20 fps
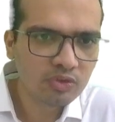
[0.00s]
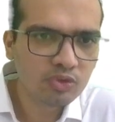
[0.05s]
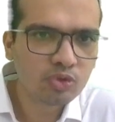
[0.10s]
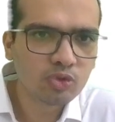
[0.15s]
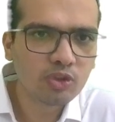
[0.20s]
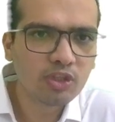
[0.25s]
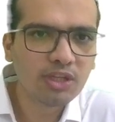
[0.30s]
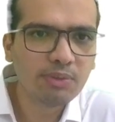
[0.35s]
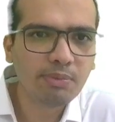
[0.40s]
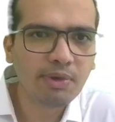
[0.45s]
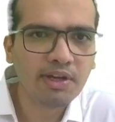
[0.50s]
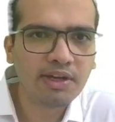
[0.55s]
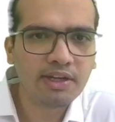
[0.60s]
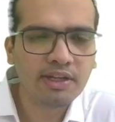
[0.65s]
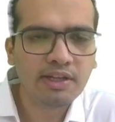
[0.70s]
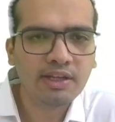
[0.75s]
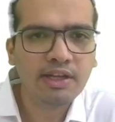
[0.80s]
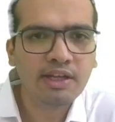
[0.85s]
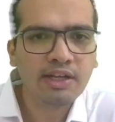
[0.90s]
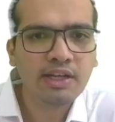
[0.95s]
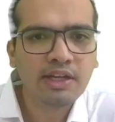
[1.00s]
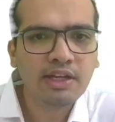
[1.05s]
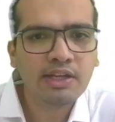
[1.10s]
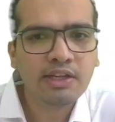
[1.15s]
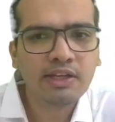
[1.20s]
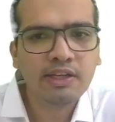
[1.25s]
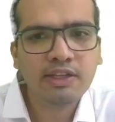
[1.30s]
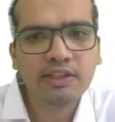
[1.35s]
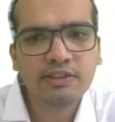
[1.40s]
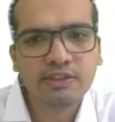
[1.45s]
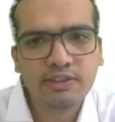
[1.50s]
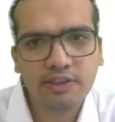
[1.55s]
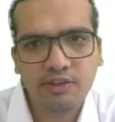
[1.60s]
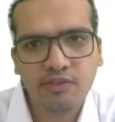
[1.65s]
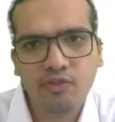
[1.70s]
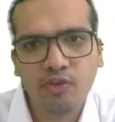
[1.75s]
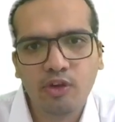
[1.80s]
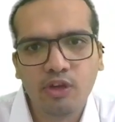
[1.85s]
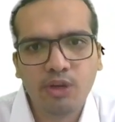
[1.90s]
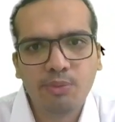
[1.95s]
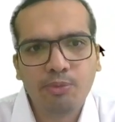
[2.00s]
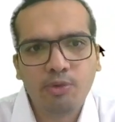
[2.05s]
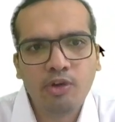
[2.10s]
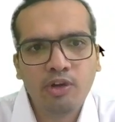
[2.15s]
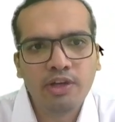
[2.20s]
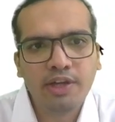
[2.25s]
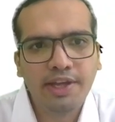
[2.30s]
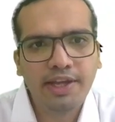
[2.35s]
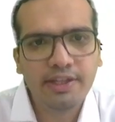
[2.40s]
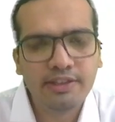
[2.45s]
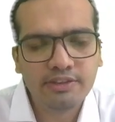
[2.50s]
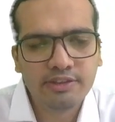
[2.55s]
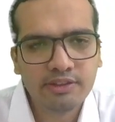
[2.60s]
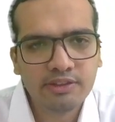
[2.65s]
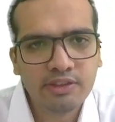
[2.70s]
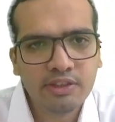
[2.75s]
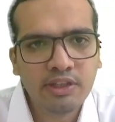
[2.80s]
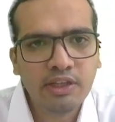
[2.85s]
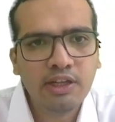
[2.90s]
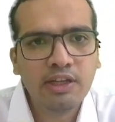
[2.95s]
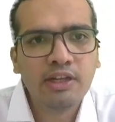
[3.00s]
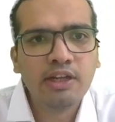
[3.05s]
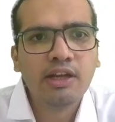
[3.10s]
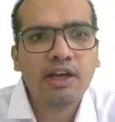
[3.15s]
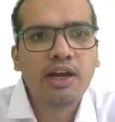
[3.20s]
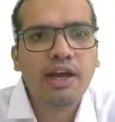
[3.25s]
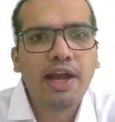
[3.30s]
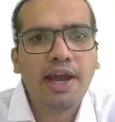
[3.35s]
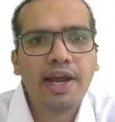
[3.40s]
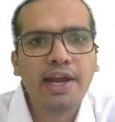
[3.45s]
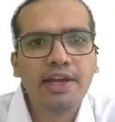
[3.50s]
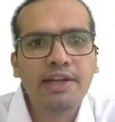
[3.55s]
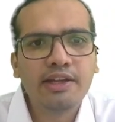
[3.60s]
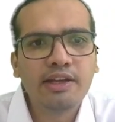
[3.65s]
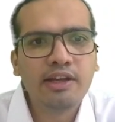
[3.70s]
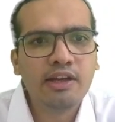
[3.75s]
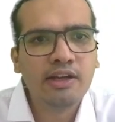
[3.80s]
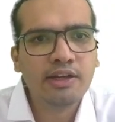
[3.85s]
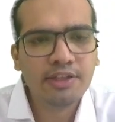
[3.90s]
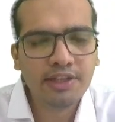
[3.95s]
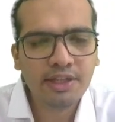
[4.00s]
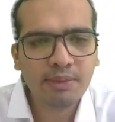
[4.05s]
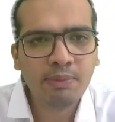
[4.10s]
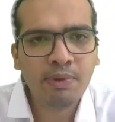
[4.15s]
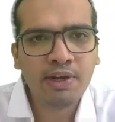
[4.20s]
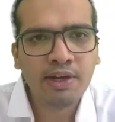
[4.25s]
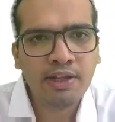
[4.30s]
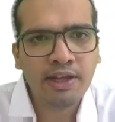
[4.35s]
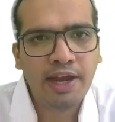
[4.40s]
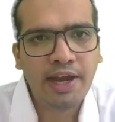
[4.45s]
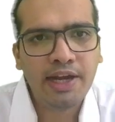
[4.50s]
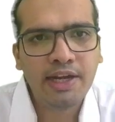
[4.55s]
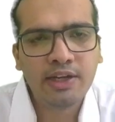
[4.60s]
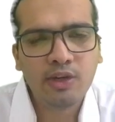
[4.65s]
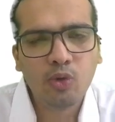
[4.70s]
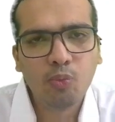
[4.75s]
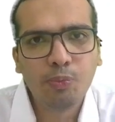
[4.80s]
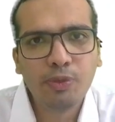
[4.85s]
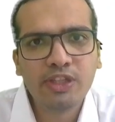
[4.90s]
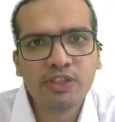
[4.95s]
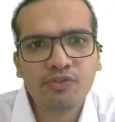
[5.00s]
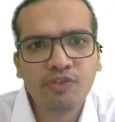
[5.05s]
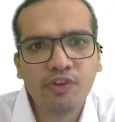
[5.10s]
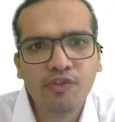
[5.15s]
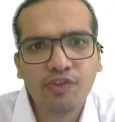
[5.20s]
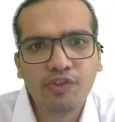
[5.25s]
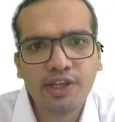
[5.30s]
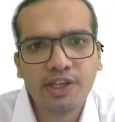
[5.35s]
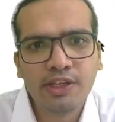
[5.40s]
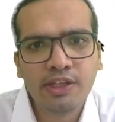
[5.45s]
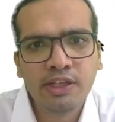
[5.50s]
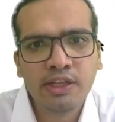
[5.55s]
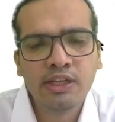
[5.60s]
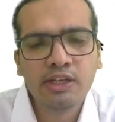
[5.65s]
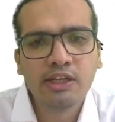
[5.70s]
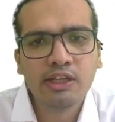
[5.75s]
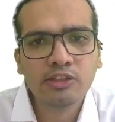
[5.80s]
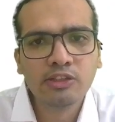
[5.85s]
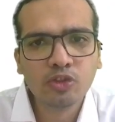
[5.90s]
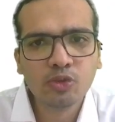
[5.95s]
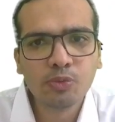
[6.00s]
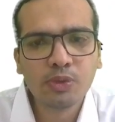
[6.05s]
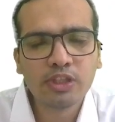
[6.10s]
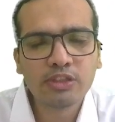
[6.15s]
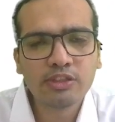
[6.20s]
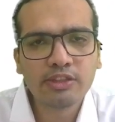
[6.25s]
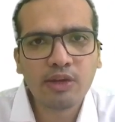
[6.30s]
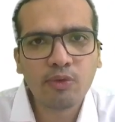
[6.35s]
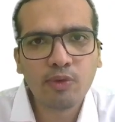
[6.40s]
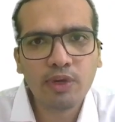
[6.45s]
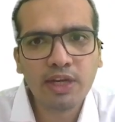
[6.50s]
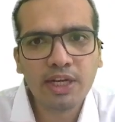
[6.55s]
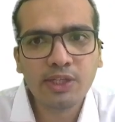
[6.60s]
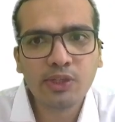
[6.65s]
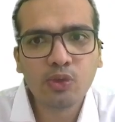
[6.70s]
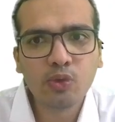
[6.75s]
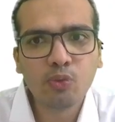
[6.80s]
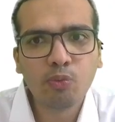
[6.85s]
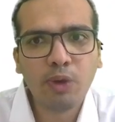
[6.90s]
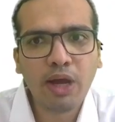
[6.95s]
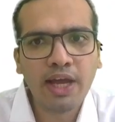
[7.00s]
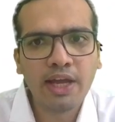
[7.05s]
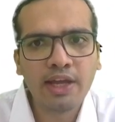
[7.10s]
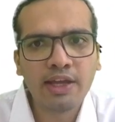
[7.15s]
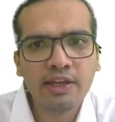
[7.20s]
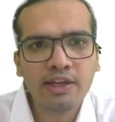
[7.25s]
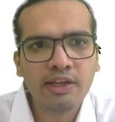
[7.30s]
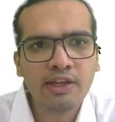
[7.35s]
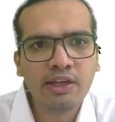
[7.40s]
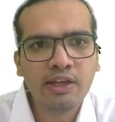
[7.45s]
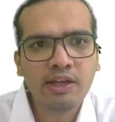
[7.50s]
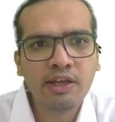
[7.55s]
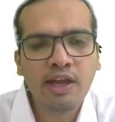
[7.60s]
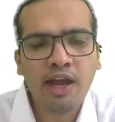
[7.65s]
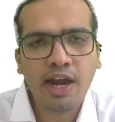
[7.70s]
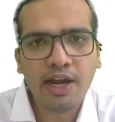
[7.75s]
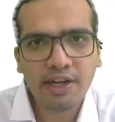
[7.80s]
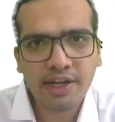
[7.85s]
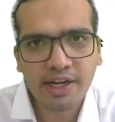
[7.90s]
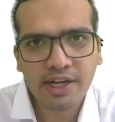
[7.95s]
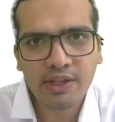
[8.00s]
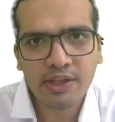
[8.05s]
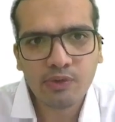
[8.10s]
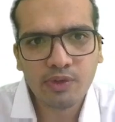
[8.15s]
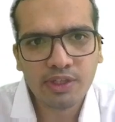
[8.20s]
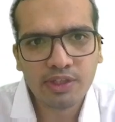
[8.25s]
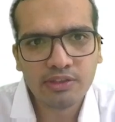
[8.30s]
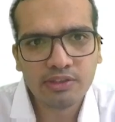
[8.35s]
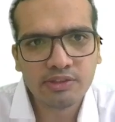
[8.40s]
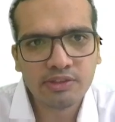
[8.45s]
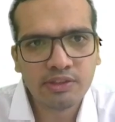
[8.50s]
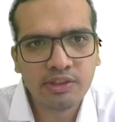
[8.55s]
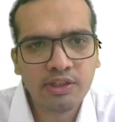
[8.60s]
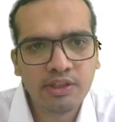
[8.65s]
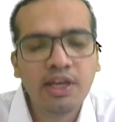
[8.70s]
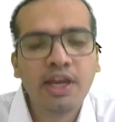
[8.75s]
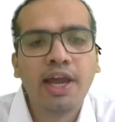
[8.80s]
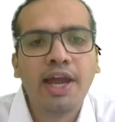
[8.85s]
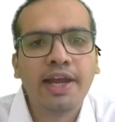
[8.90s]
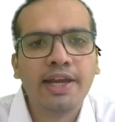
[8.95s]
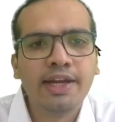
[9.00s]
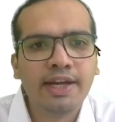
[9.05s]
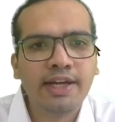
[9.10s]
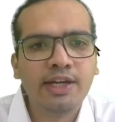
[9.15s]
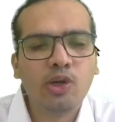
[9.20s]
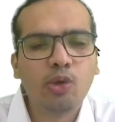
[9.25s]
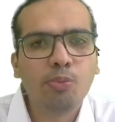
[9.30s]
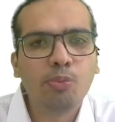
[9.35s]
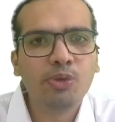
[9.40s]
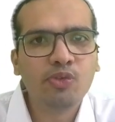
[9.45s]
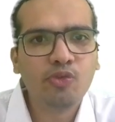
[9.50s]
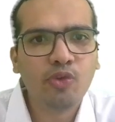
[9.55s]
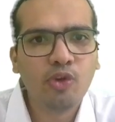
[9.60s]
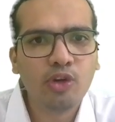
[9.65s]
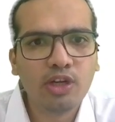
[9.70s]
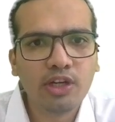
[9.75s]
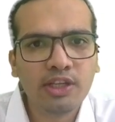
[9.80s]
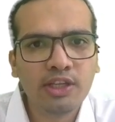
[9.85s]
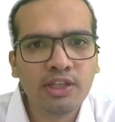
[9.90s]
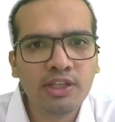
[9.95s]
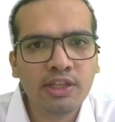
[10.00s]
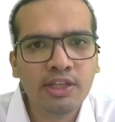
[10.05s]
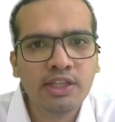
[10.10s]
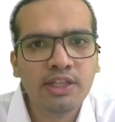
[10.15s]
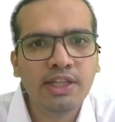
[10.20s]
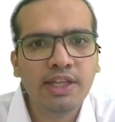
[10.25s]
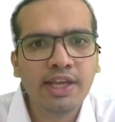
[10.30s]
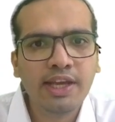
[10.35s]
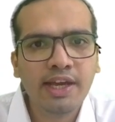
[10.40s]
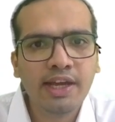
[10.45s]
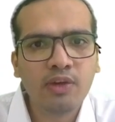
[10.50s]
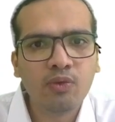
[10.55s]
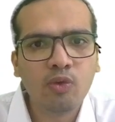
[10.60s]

So demand, say for a product X, at demand at rupees 50 consumers are willing to buy 100 units, and at rupees 40 they